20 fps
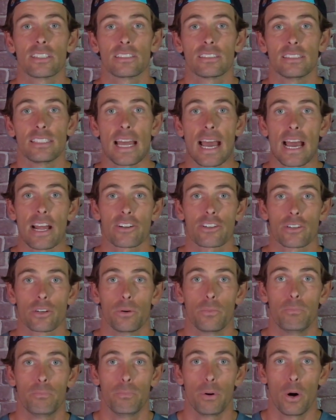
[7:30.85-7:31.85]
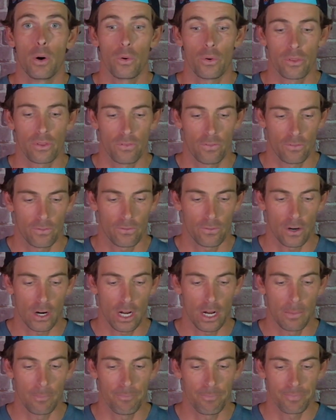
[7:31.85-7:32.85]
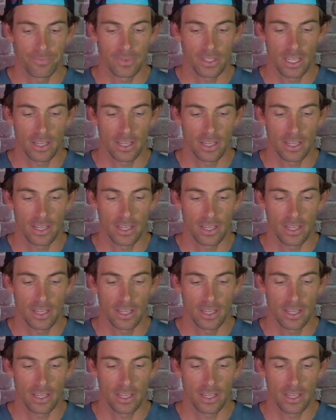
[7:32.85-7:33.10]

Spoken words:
as natural, both from